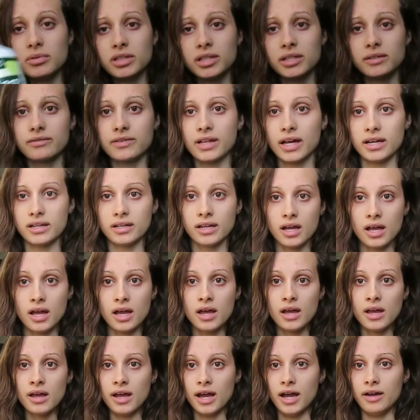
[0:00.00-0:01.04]
believe that
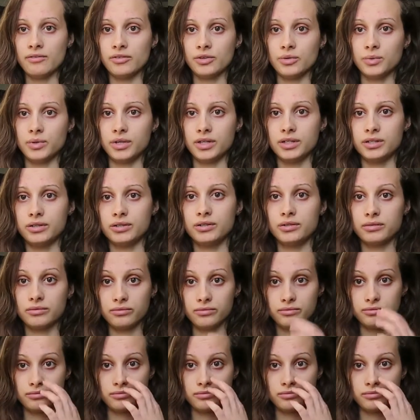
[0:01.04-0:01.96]
everyone,